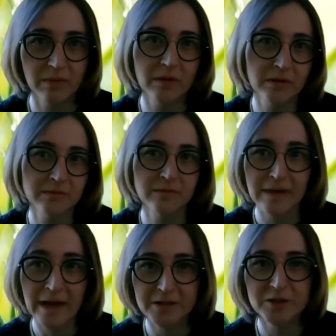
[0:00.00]

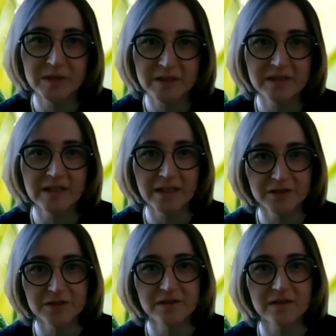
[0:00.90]
managed by city
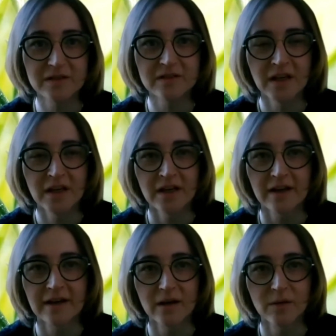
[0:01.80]
agencies,
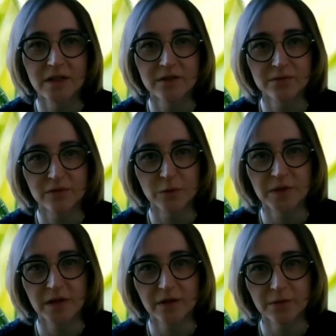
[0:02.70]
and those open
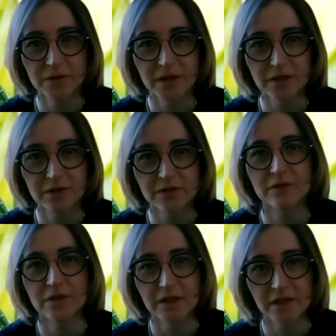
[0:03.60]
data coordinators
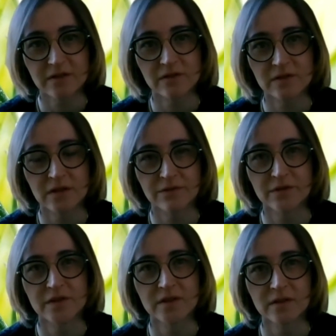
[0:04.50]
are liaisons at
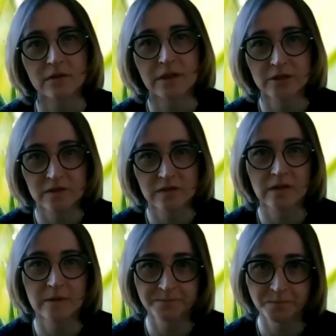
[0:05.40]
every single
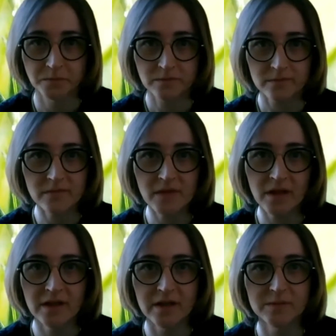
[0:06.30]
agency
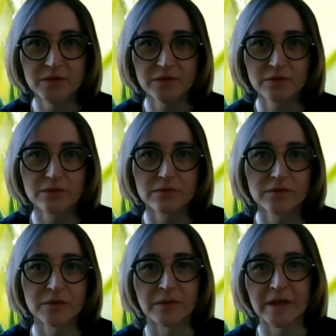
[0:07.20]
to
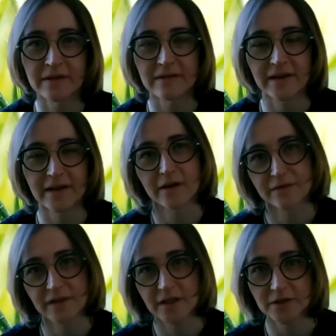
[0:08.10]
make the data
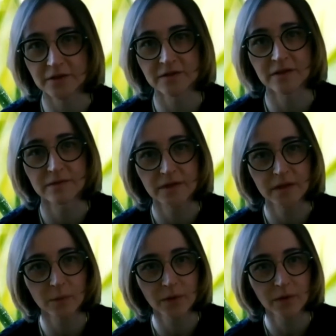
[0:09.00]
of that agency
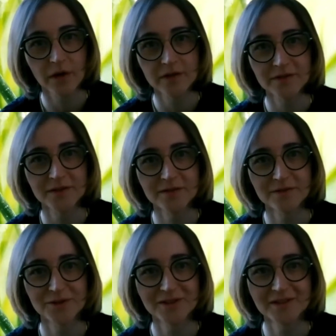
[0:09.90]
available on the
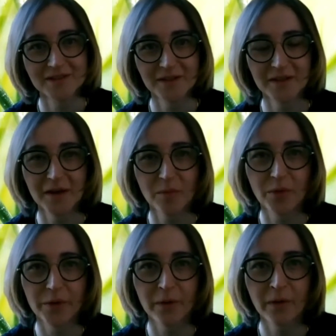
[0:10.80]
New York City data
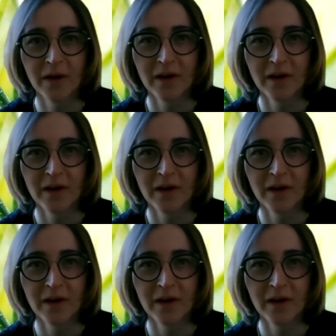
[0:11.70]
portal.